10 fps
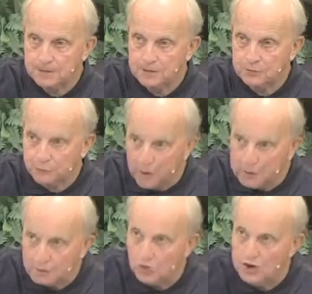
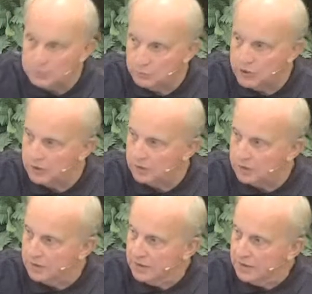from Great
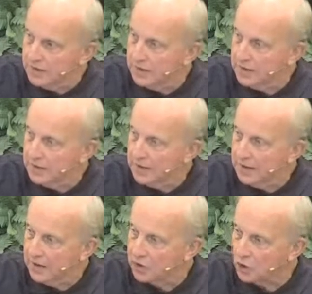Britain,
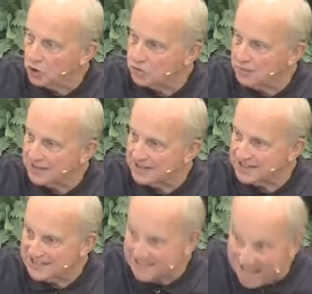and it talks about
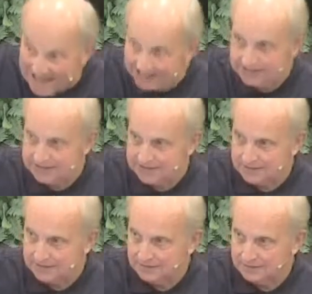states,
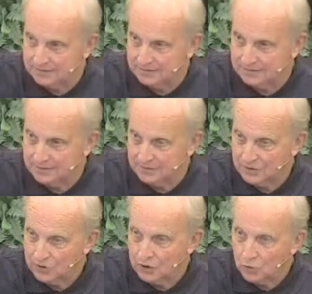
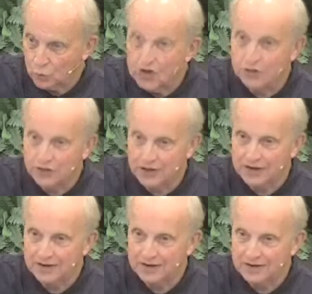we
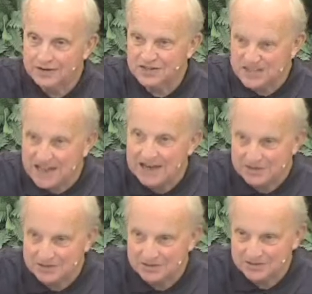think
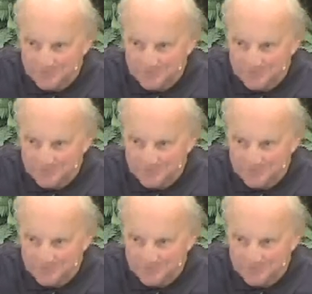states,